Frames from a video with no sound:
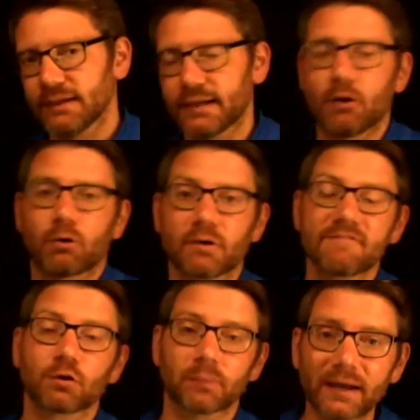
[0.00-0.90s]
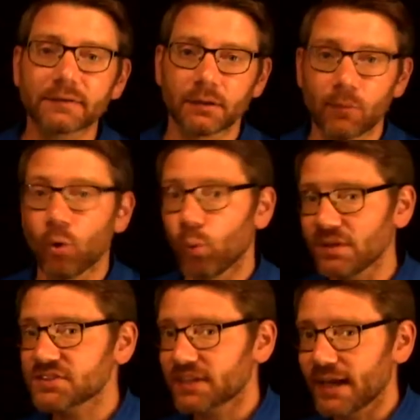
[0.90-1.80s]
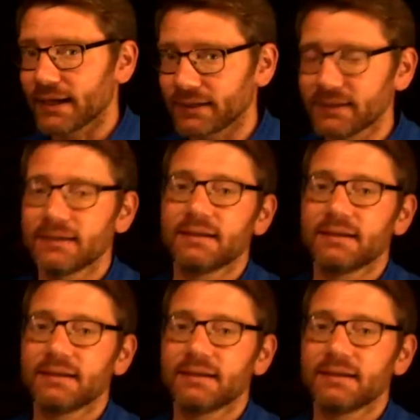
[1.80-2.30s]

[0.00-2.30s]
Now, a referendum, once again,